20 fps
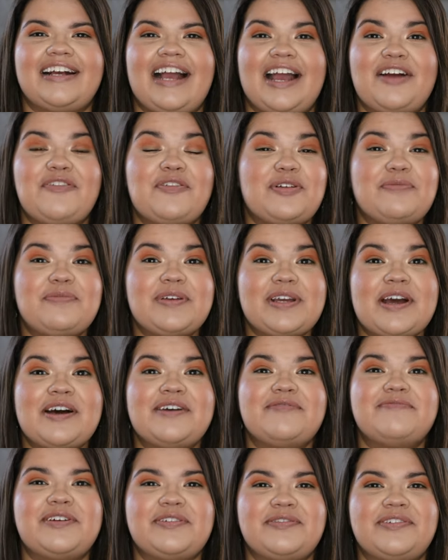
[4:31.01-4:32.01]
I wanna
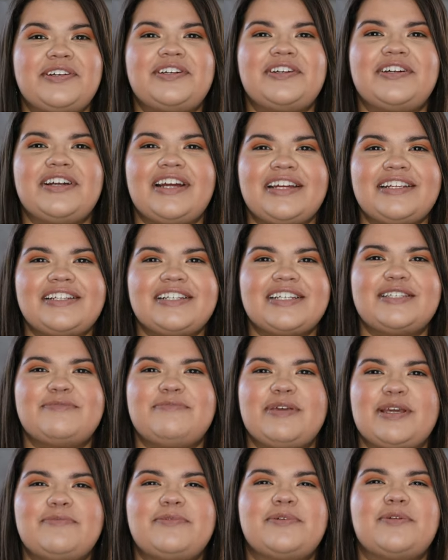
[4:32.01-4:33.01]
become a runner and just
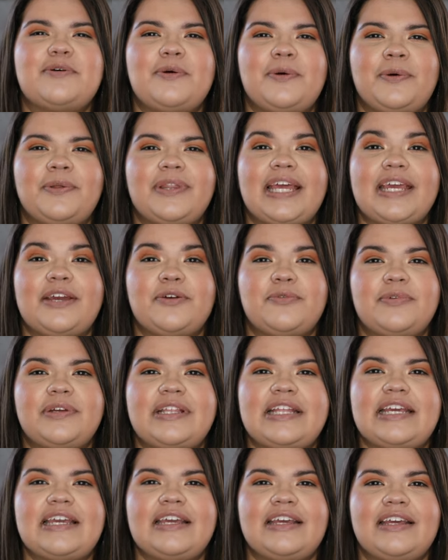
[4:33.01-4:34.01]
be able to hold like a
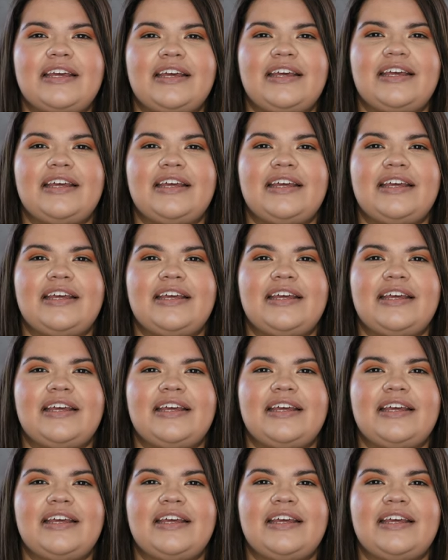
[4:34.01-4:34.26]
really,